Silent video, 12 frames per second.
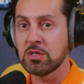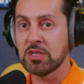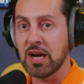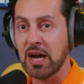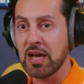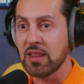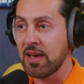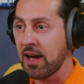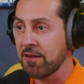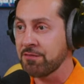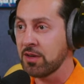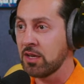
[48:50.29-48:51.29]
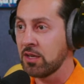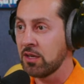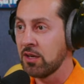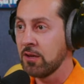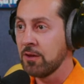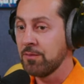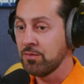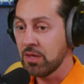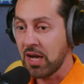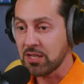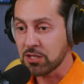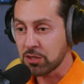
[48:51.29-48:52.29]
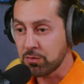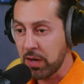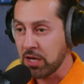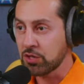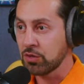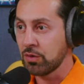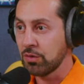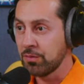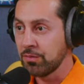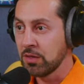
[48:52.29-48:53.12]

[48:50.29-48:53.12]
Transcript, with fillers: die laughing. That's special.